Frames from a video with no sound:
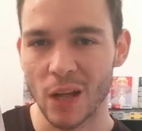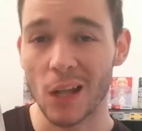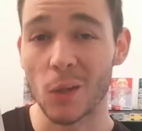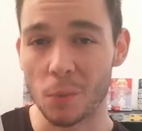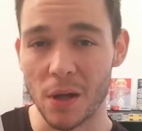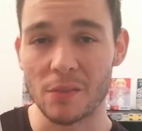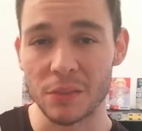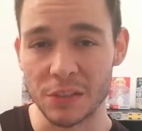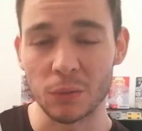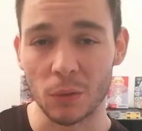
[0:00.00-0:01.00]
a lot better
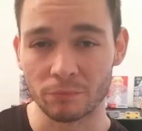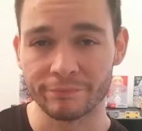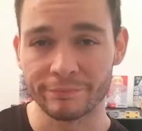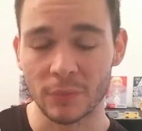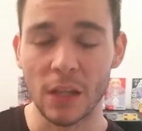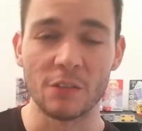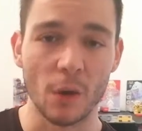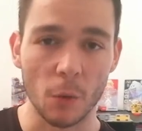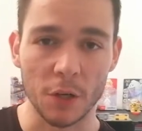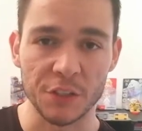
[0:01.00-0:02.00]
than this one, if
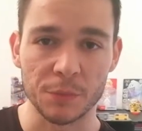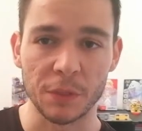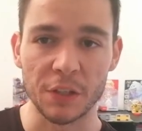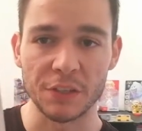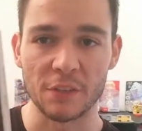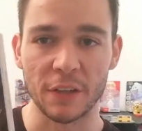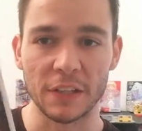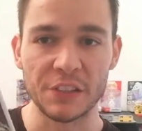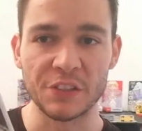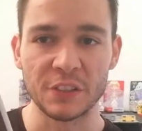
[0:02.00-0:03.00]
I'm honest, because I
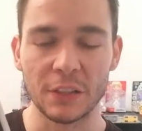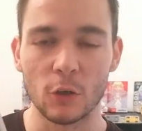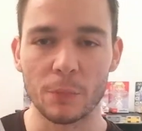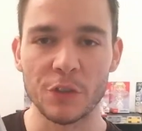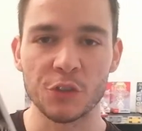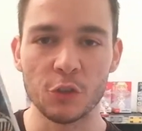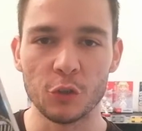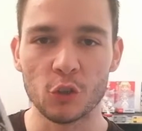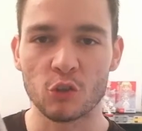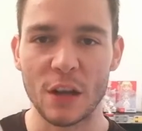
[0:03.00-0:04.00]
think this is a little bit
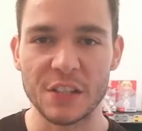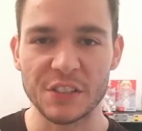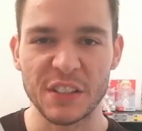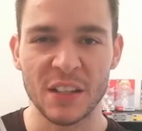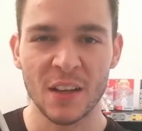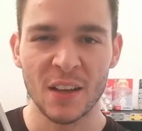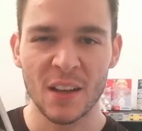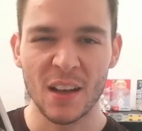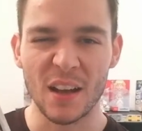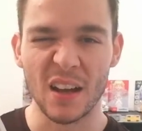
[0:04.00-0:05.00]
too crazy,
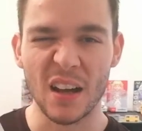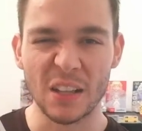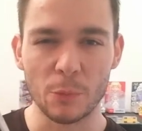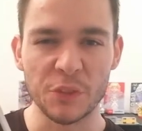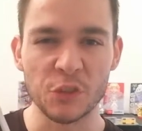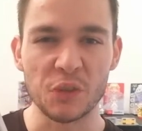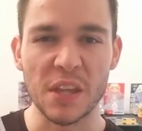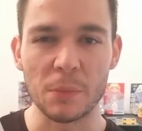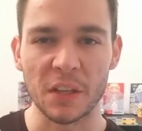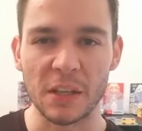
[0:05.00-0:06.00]
uh, a little bit too
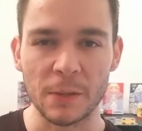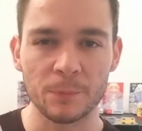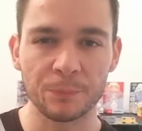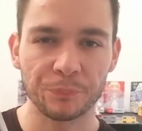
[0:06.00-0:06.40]
gimmicky.